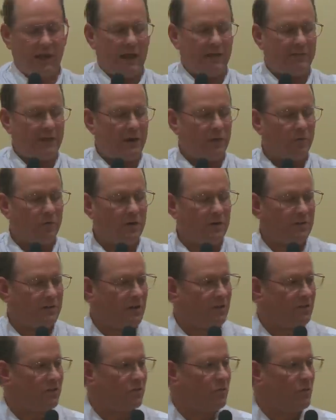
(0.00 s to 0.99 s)
And they were in
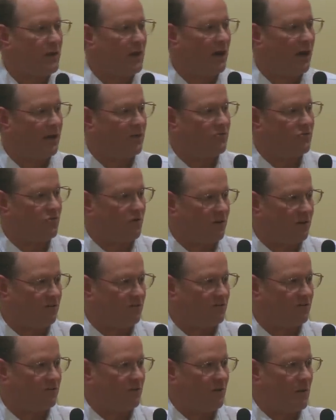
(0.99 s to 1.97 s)
the three
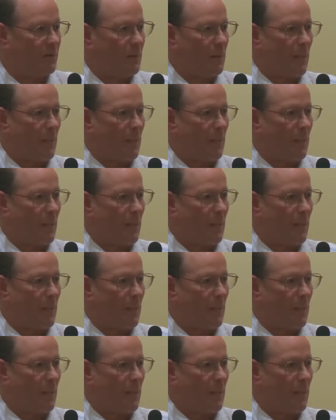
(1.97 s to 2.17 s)
hundreds.